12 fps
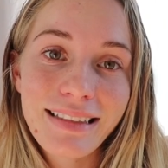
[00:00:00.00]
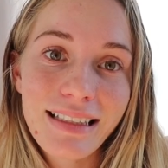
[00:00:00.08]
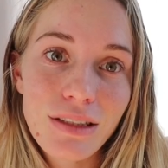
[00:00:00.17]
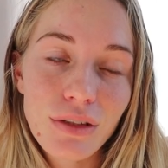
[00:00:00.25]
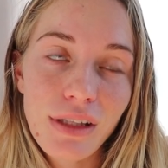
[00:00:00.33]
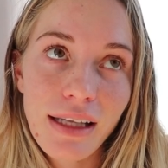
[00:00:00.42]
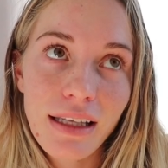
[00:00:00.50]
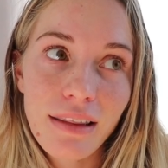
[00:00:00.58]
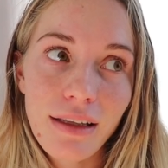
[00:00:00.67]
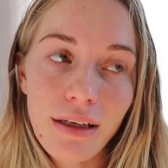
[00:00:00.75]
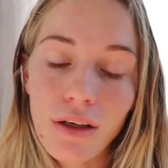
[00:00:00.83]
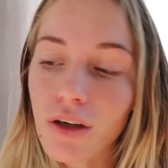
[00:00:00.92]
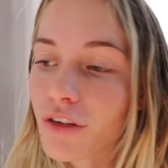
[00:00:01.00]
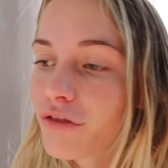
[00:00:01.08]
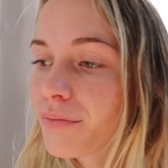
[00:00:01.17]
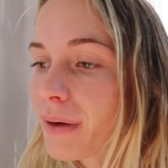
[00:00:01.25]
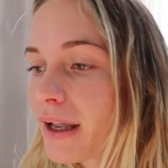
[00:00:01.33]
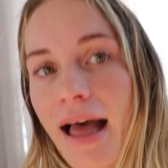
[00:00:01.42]
that's all I can think of.
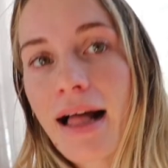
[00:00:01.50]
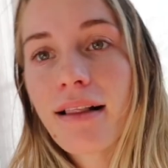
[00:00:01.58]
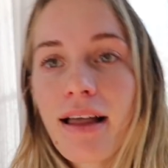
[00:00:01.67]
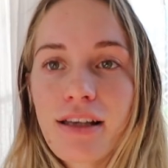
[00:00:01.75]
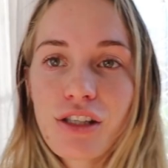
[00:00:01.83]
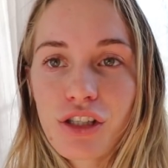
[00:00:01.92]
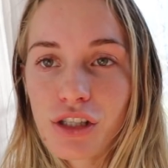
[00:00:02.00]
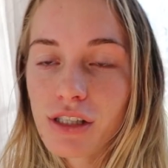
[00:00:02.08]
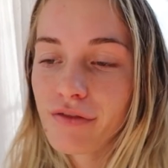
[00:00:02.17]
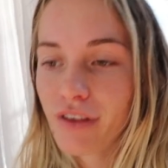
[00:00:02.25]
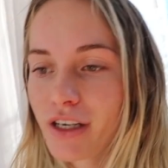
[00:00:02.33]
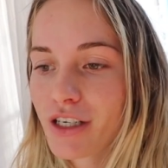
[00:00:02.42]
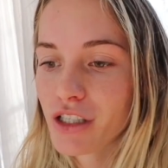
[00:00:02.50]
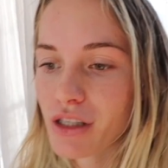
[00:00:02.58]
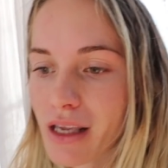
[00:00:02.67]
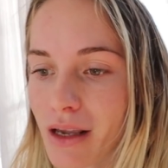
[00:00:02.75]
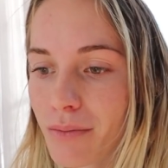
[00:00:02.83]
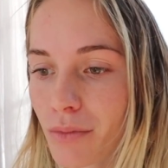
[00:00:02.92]
But Al has just finished
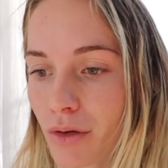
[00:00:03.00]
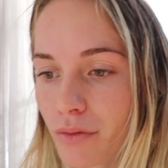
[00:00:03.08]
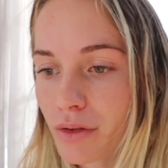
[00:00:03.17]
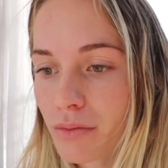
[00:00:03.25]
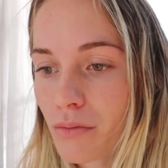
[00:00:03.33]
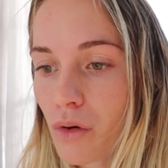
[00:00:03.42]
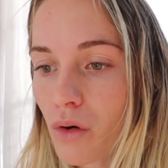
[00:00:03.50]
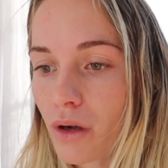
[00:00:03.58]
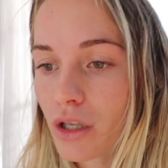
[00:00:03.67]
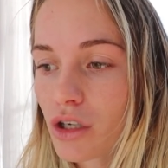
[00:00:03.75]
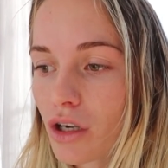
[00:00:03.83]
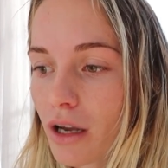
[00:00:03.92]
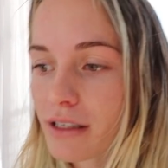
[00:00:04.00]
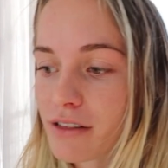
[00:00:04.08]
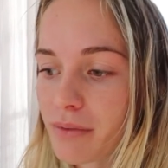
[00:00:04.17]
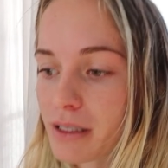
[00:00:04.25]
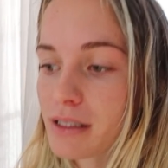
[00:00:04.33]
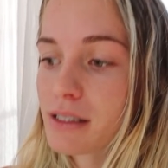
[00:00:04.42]
the Move With Morgan. You guys
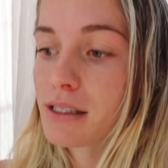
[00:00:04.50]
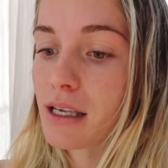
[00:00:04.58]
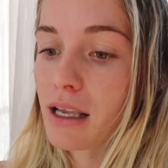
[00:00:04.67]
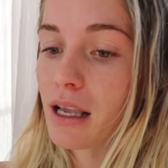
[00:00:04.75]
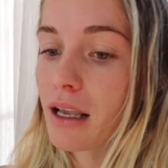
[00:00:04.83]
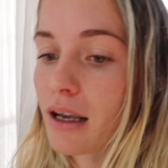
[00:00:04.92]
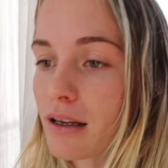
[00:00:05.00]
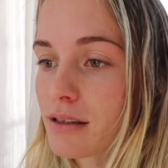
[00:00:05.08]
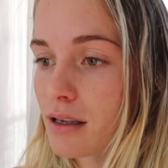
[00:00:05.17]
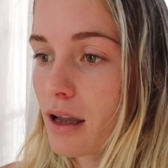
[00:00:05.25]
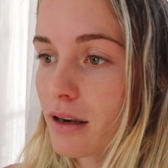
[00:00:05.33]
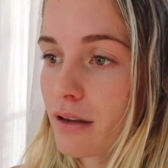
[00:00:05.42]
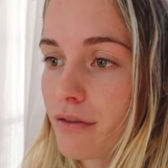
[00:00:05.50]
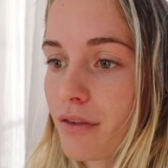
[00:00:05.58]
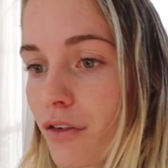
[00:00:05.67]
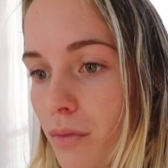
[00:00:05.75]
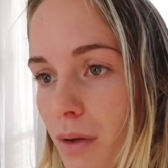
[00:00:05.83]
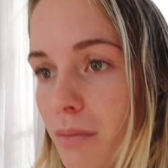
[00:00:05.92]
have been seeing us kind of
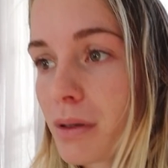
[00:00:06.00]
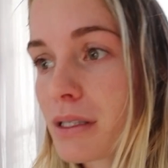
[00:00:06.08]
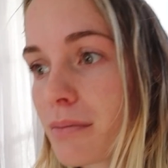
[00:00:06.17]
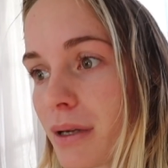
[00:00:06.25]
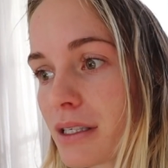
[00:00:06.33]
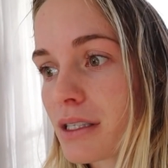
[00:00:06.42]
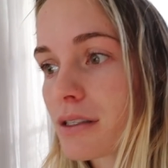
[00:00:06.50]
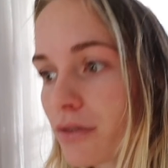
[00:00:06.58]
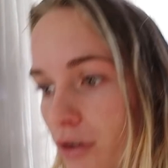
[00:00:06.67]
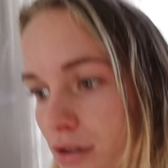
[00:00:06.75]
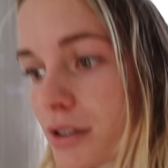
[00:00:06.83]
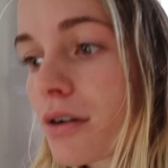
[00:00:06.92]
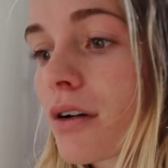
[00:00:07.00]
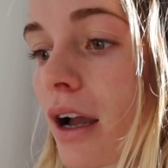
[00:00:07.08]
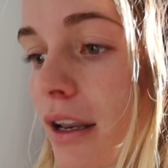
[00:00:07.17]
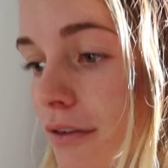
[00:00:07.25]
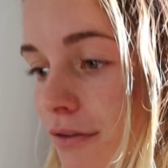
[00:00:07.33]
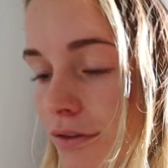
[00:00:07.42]
filming bits and pieces for it. So
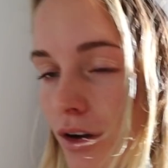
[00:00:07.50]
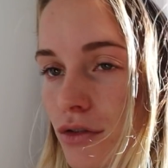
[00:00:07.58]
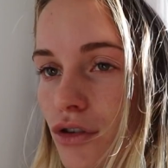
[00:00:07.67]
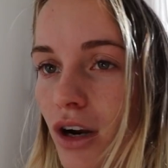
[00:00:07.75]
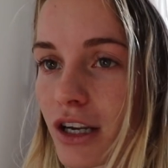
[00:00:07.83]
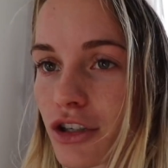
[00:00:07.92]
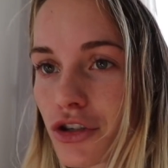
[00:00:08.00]
I'll try and